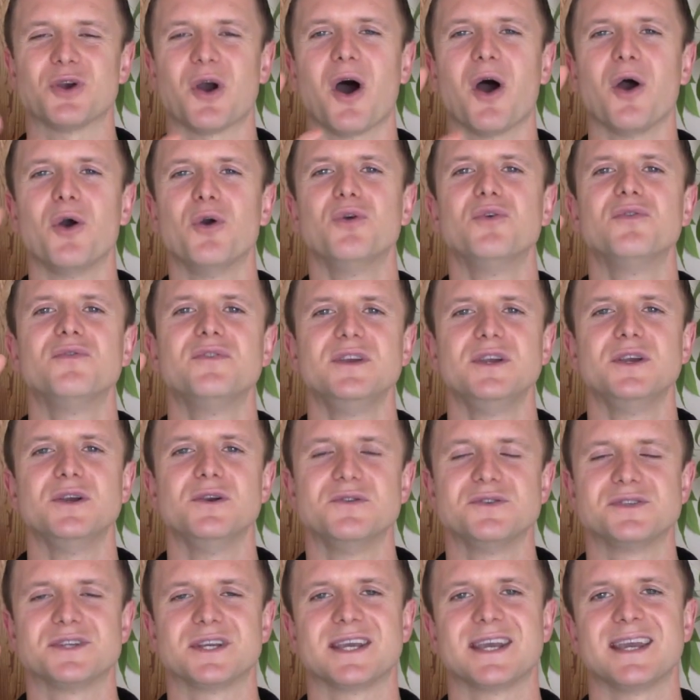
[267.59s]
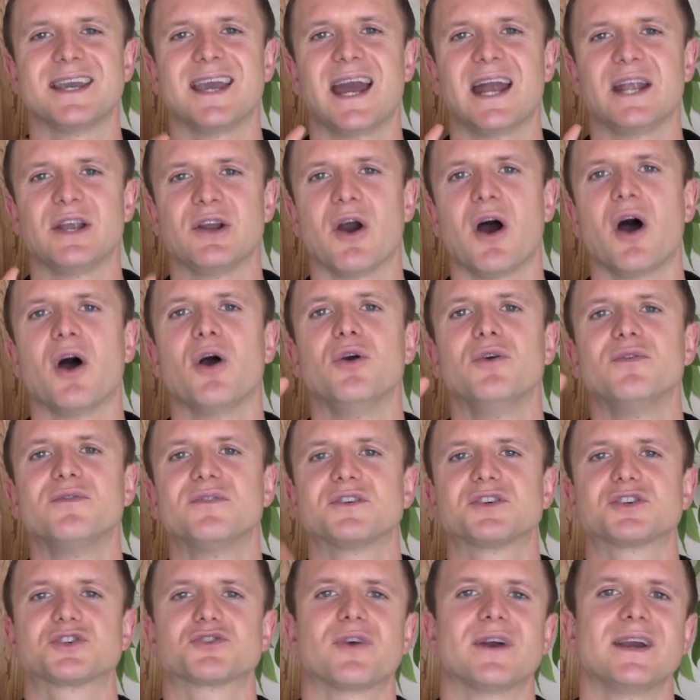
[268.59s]
overusing it and you're
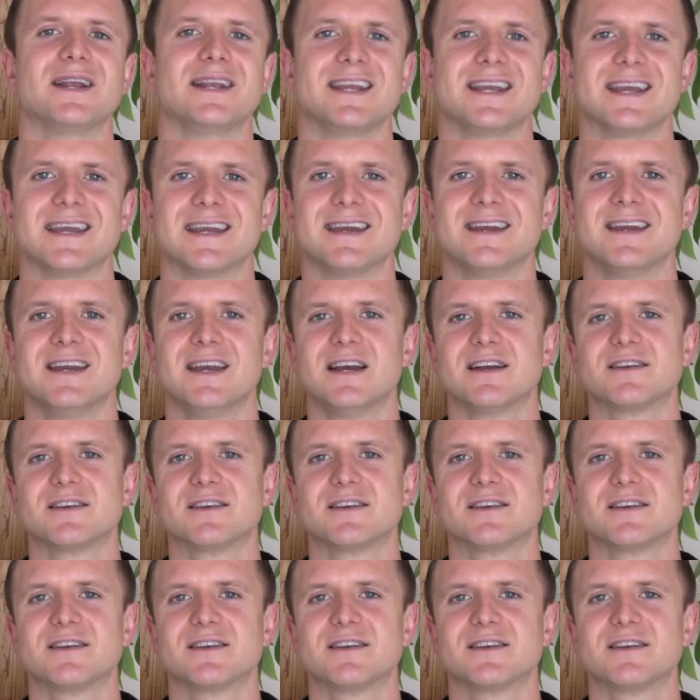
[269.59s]
overstraining it